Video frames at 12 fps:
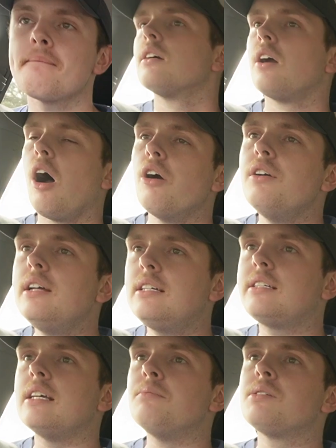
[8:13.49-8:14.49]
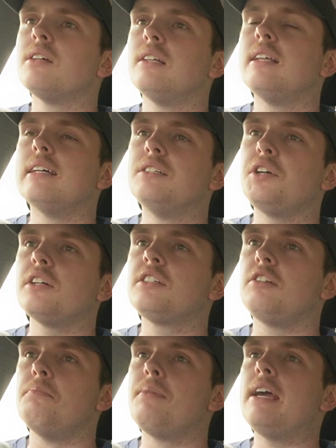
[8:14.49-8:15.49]
Cody Simpson and
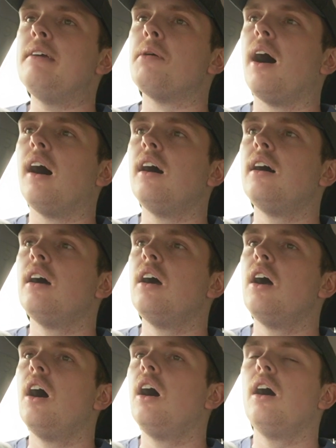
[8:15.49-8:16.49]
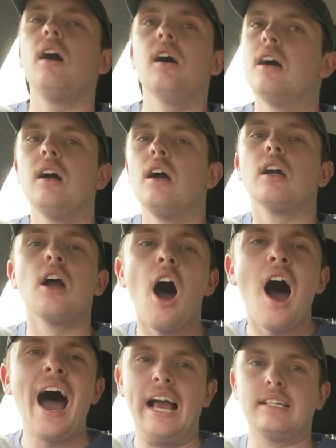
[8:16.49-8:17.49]
Justin Bieber.
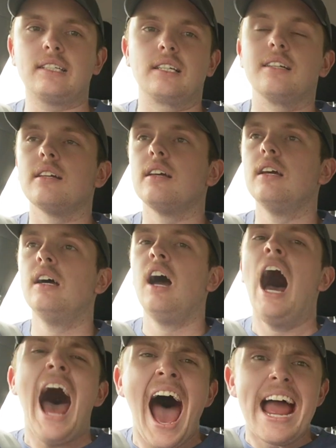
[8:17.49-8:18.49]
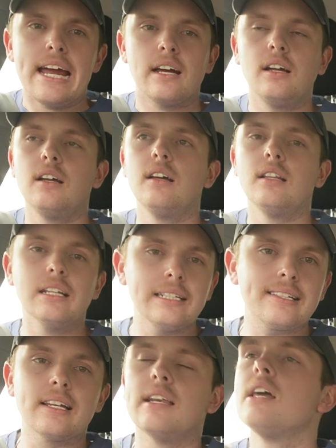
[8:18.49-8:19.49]
Guys! Hey!
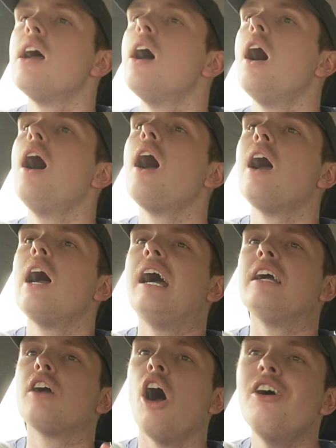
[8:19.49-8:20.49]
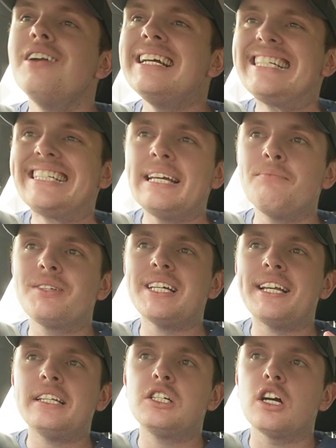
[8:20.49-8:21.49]
Listen. Cody
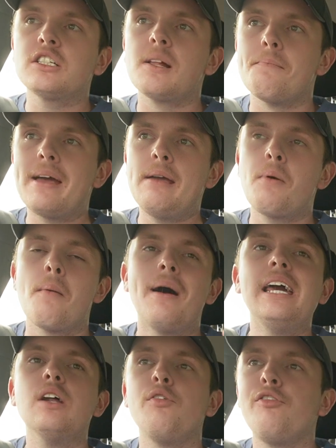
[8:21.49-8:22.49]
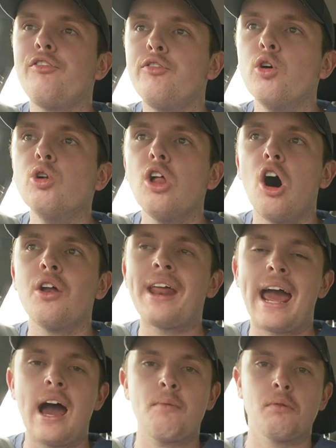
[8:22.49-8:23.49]
Simpson and Justin Bieber made a full-on
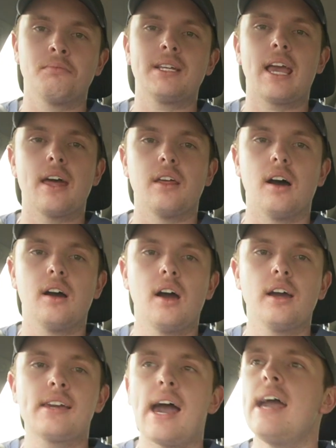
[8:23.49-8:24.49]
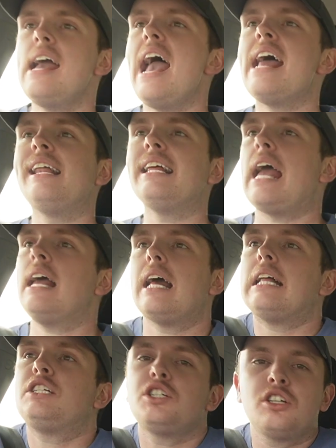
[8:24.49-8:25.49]
album together, okay? And
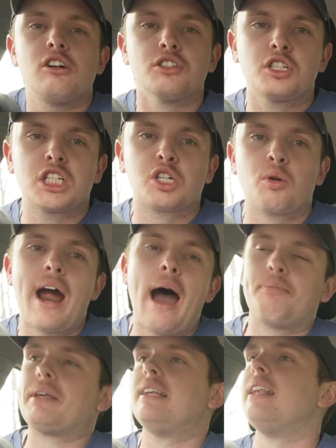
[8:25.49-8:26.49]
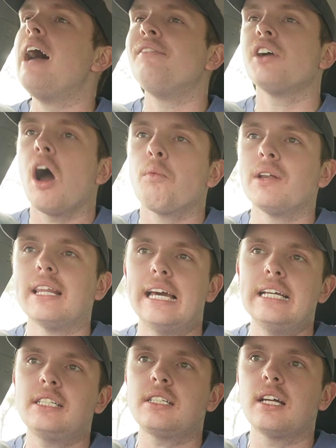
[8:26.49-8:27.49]
it just got scrapped. It never got
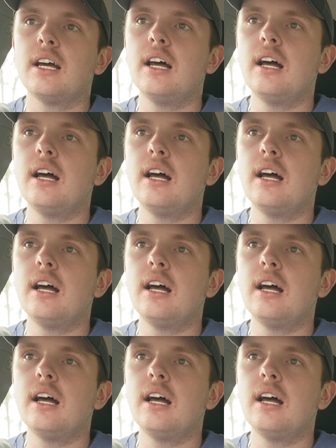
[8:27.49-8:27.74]
released.